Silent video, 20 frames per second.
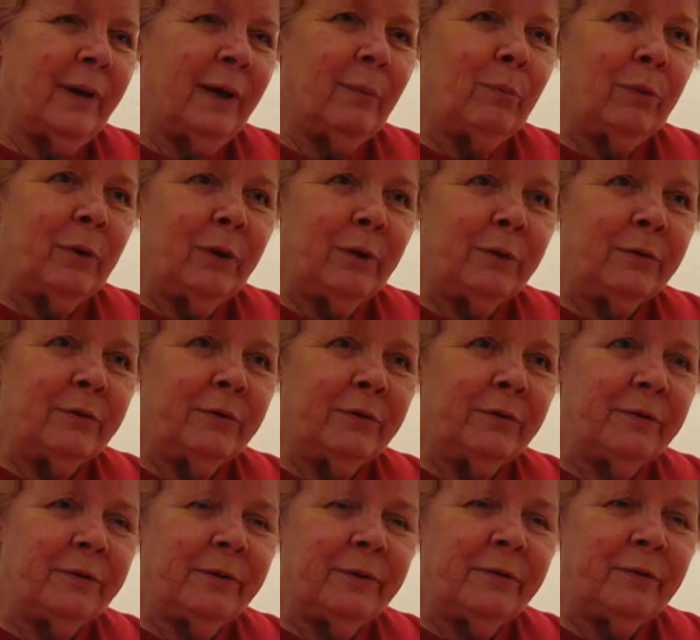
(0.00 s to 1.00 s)
belonged
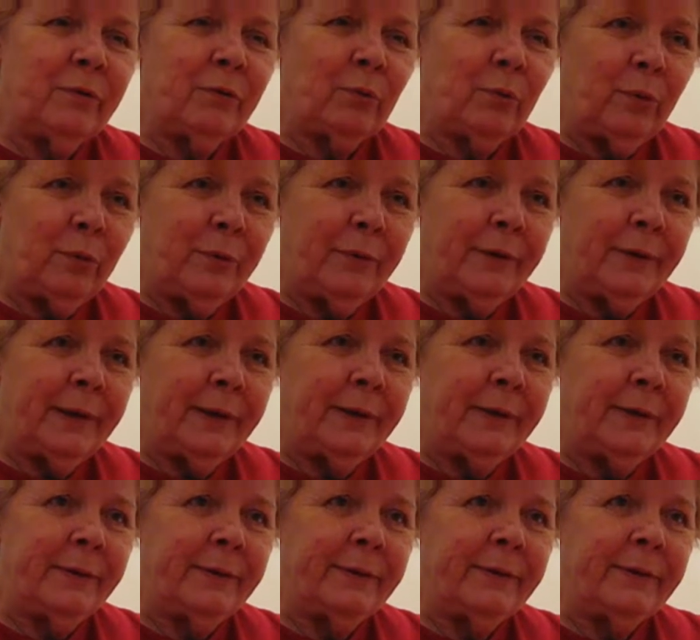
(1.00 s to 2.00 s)
to the sorority,
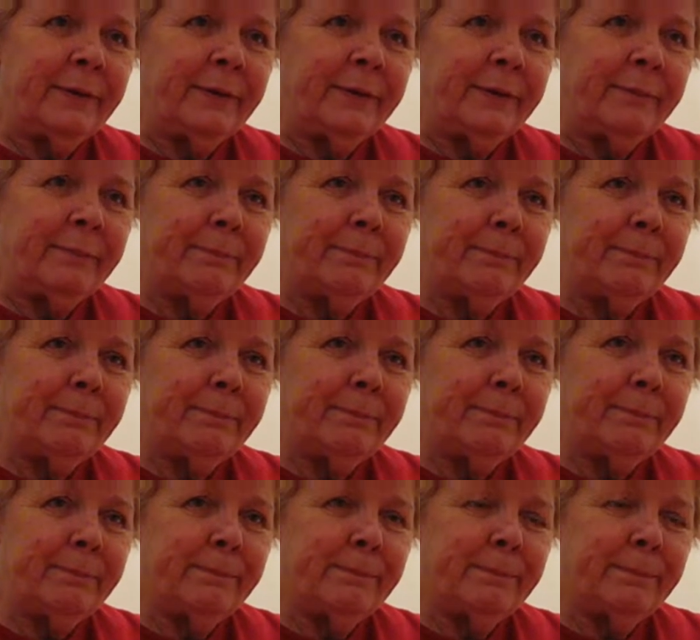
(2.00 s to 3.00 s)
and
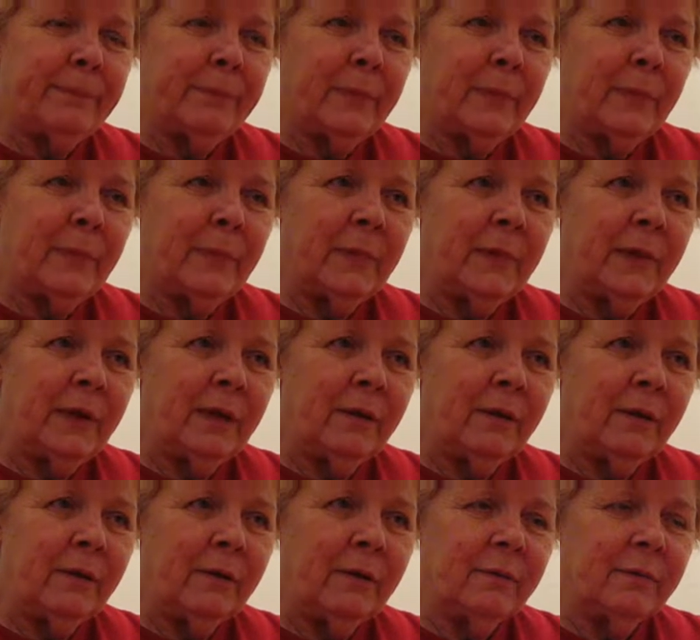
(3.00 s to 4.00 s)

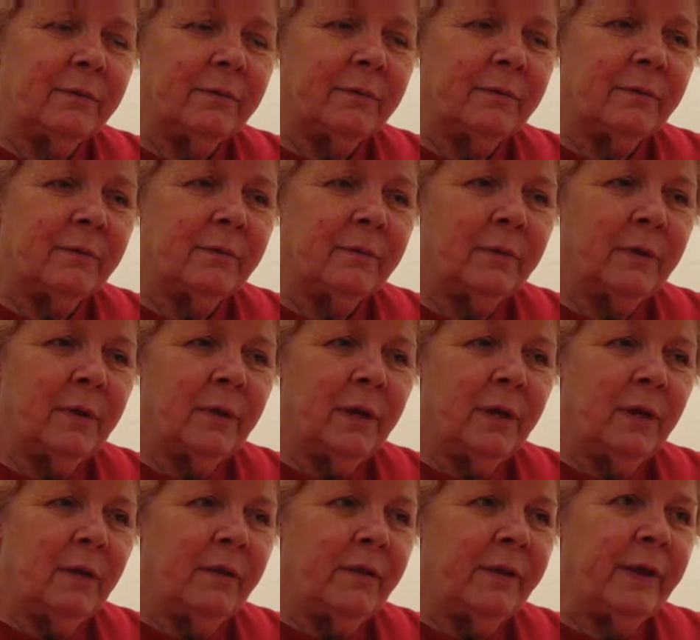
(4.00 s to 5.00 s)
the
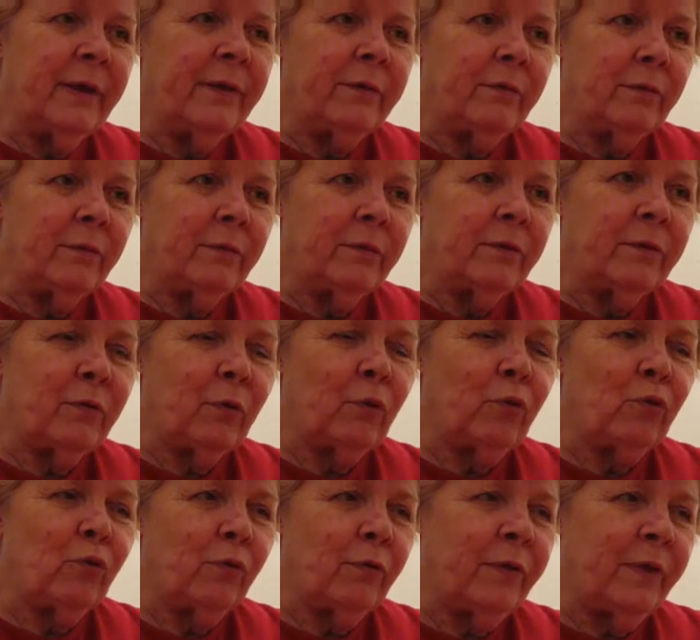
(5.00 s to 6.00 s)
other
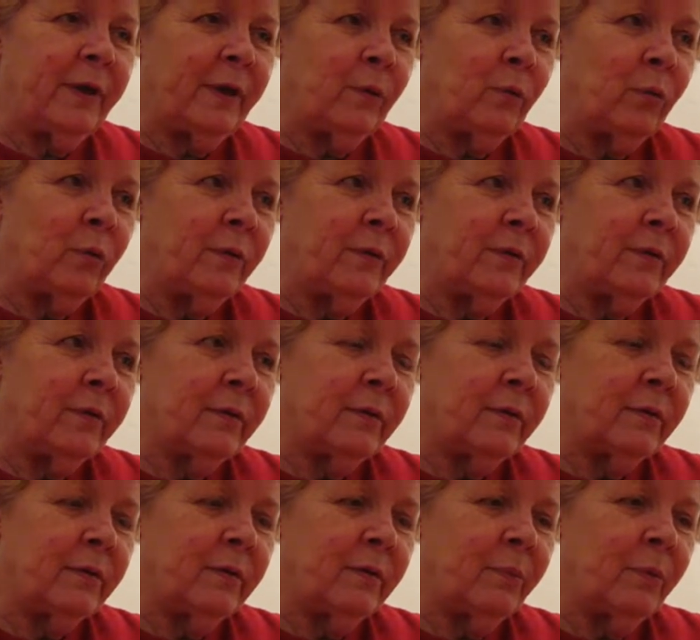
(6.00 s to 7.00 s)
social thing was
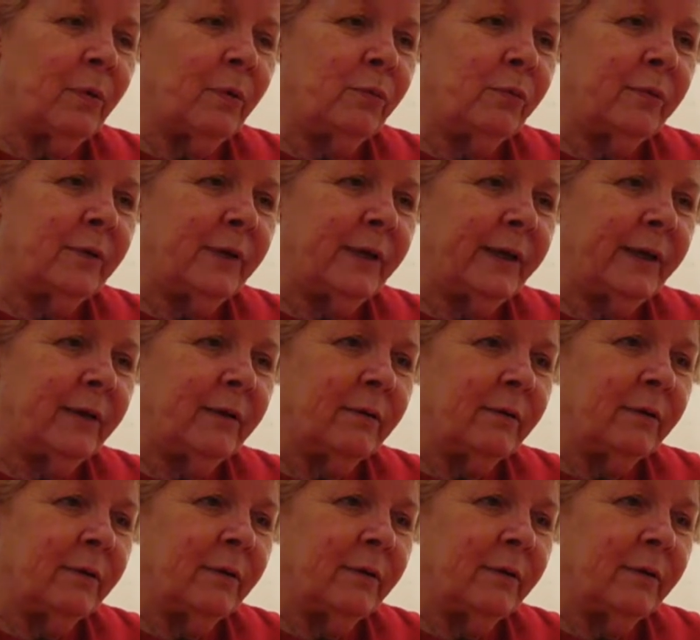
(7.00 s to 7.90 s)
supposedly